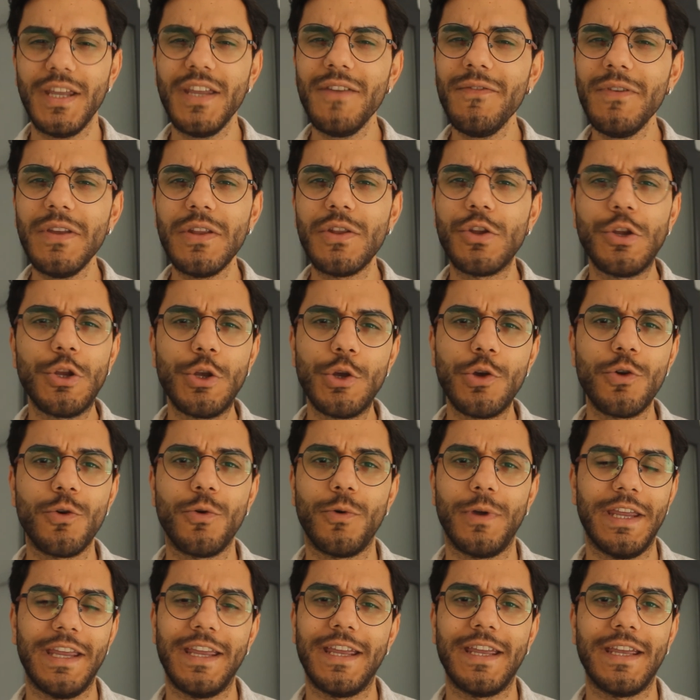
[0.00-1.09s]
Even
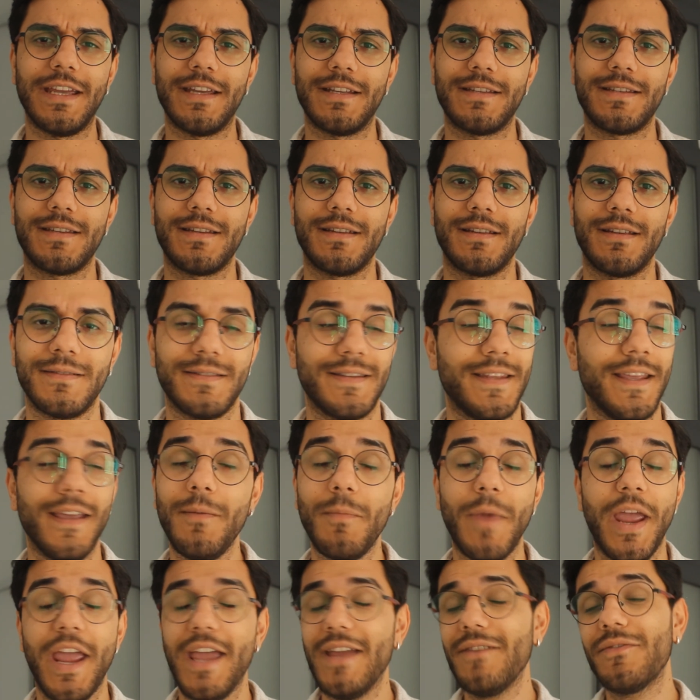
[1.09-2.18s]
you eat
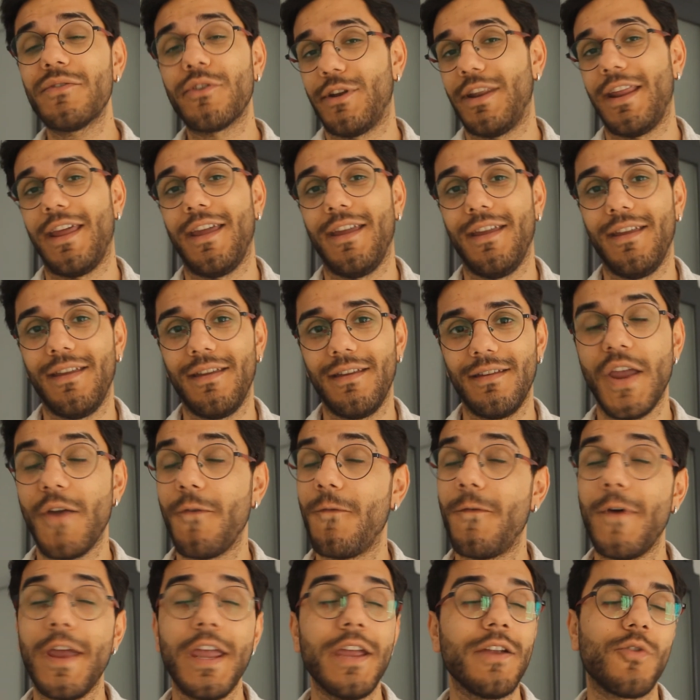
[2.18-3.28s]
them every day,
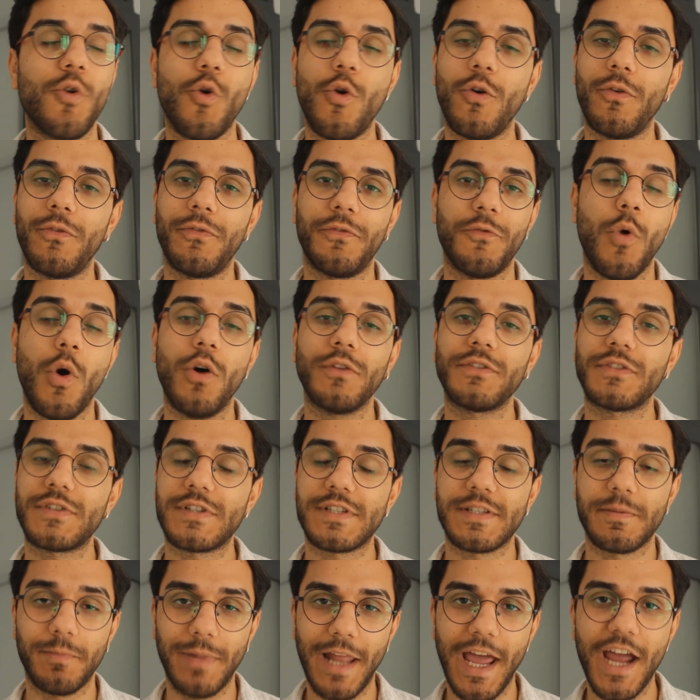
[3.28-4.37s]
aware of water
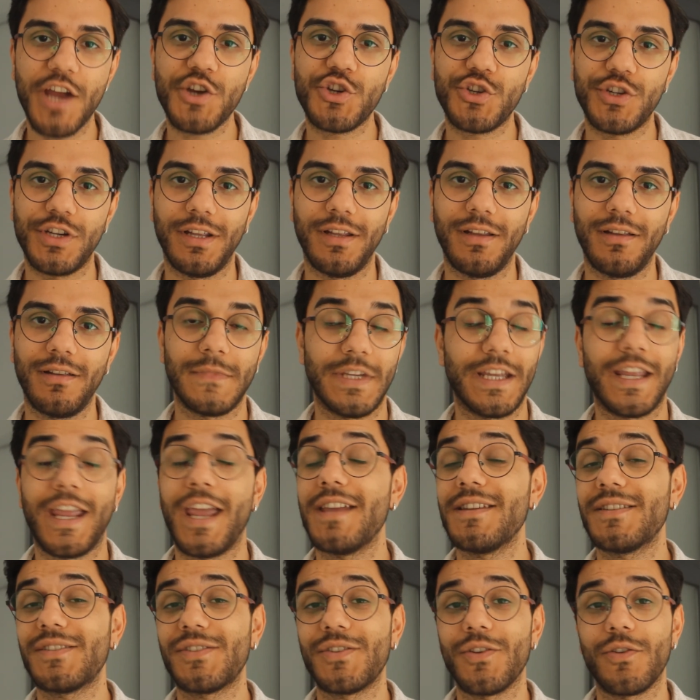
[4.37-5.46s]
splashing
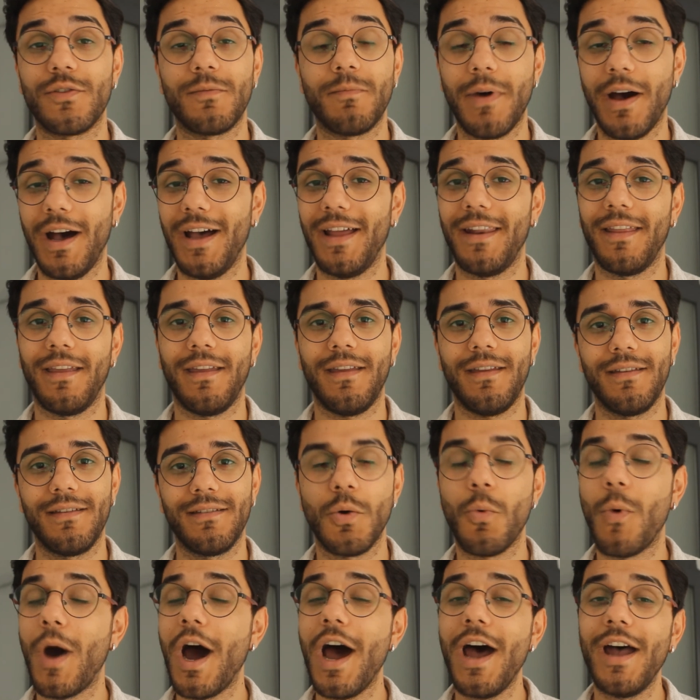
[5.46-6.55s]
against your body
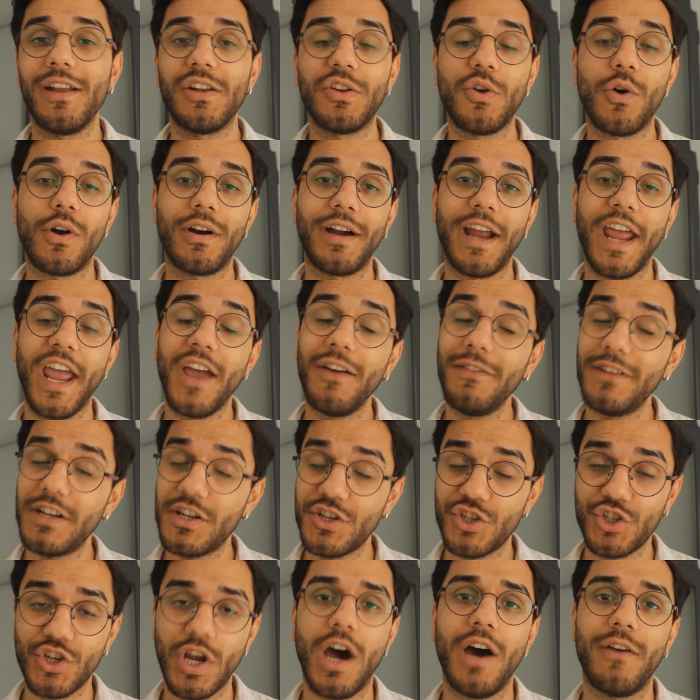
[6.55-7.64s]
while you are having a
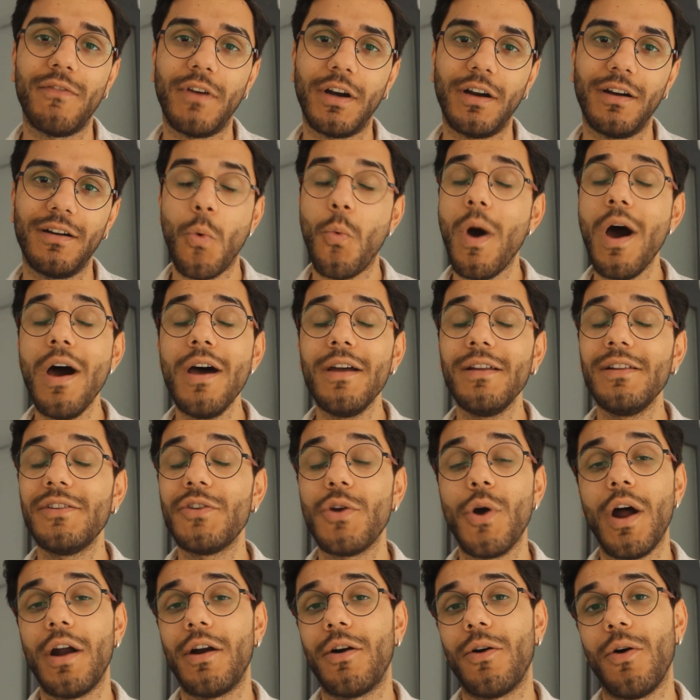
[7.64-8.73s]
shower, while
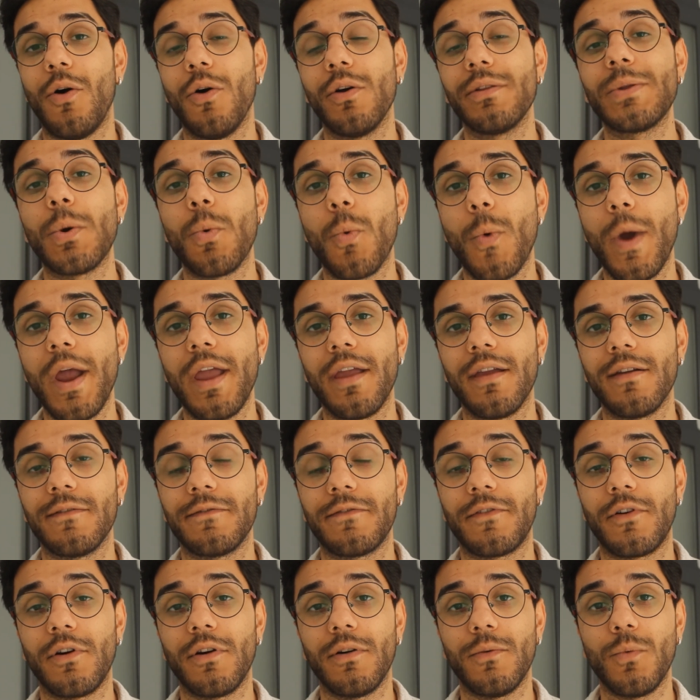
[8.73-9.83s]
you are on the way
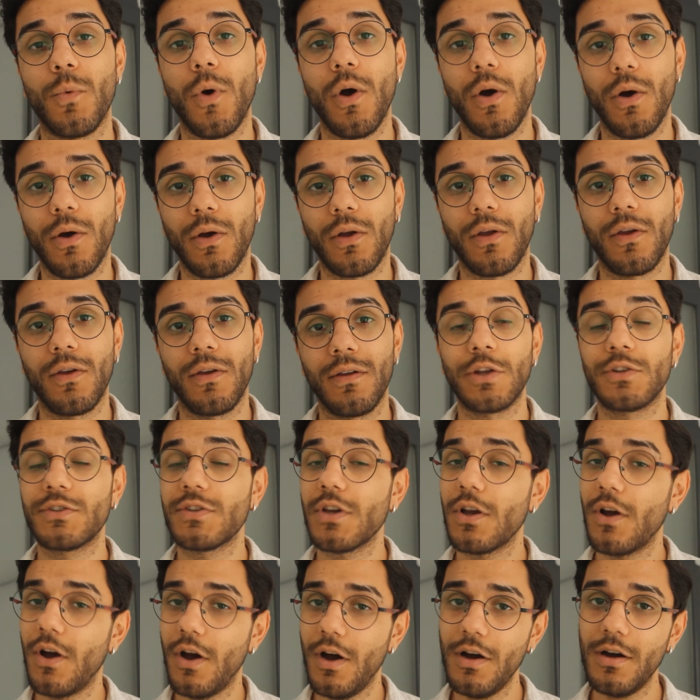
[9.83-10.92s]
from work
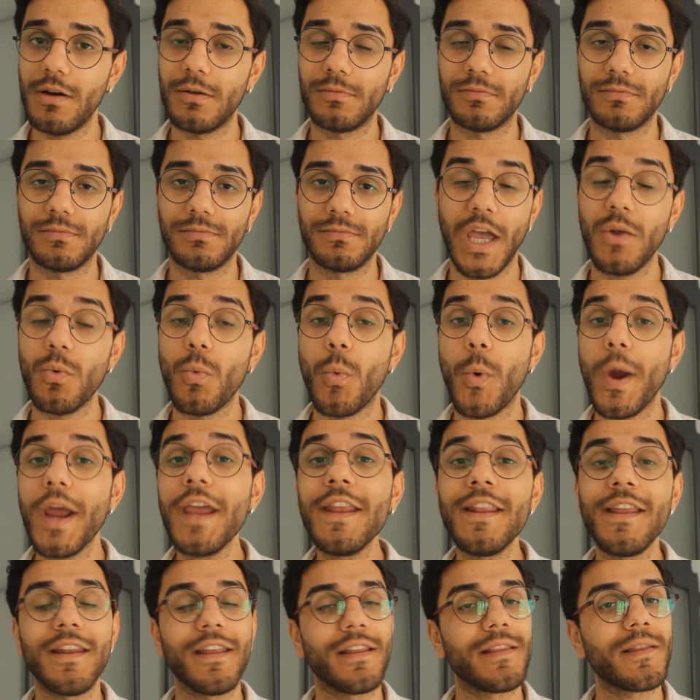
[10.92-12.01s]
to home and
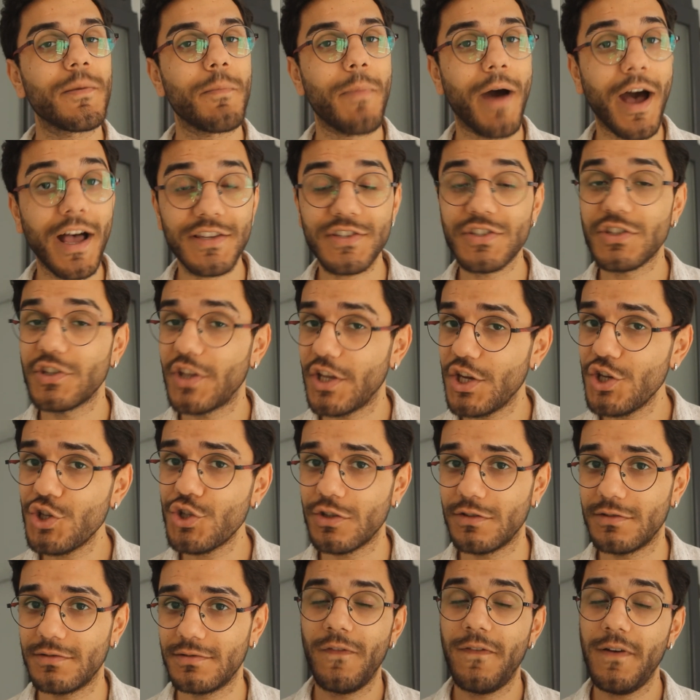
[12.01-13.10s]
waiting in the bus
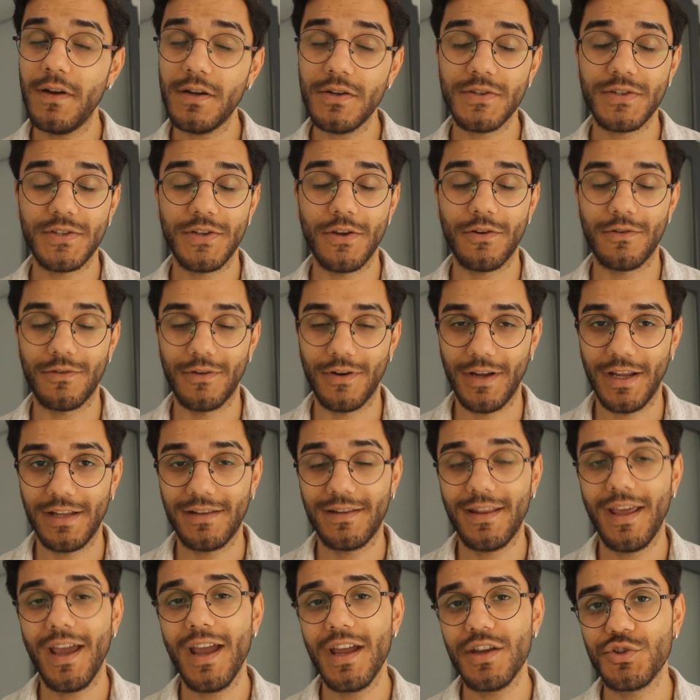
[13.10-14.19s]
station. Focus your
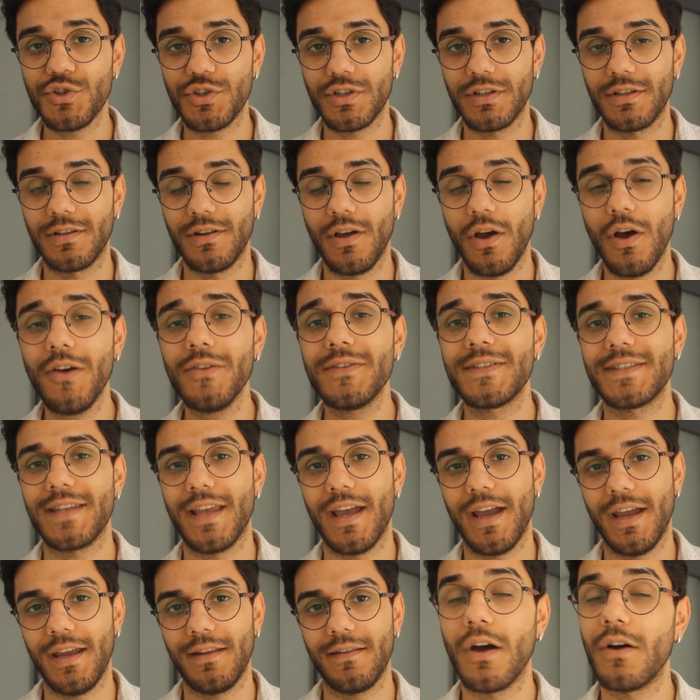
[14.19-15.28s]
attention
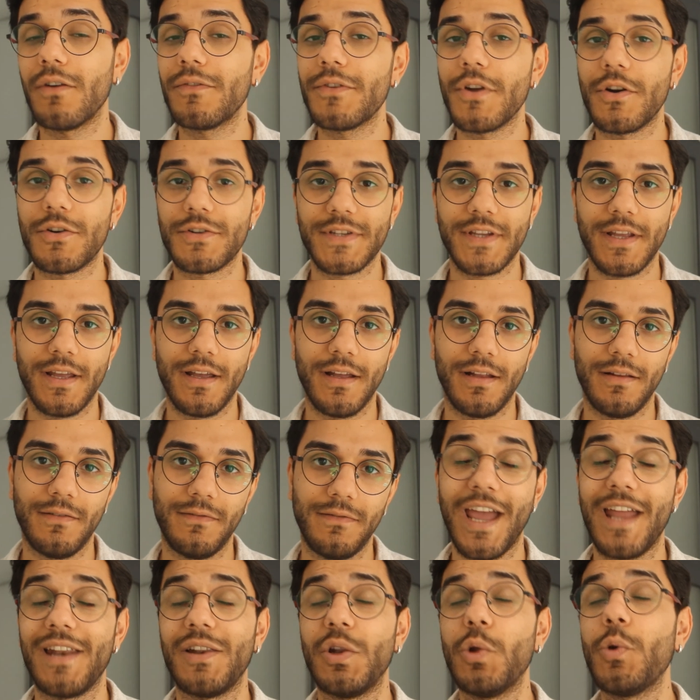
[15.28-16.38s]
outside of yourself
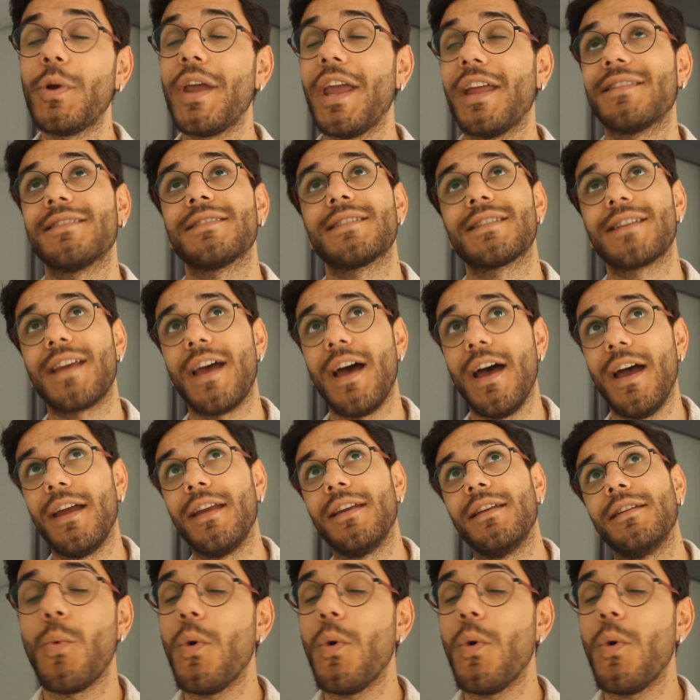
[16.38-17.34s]
and look at the sky.